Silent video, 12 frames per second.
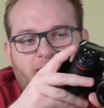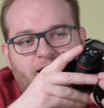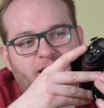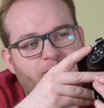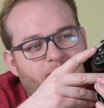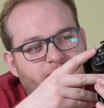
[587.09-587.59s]

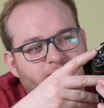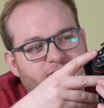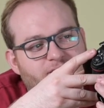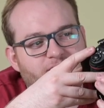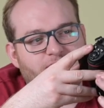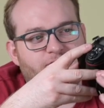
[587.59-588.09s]

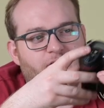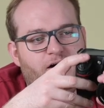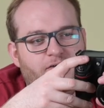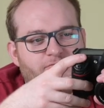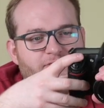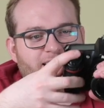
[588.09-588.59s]
You
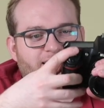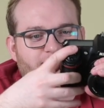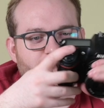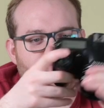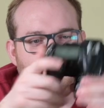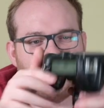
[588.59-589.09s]
can't really
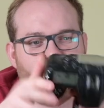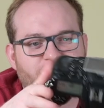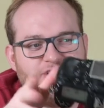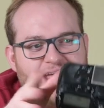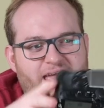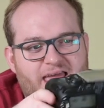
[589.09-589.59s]
judge